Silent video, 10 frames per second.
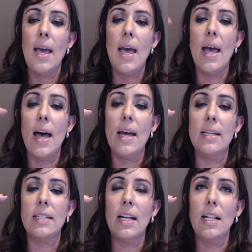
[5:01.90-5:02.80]

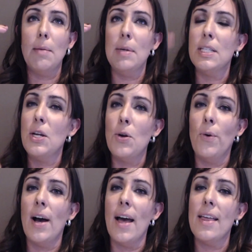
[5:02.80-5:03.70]
And let me tell you
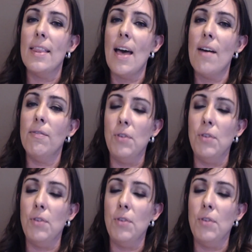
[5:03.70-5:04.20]
what, that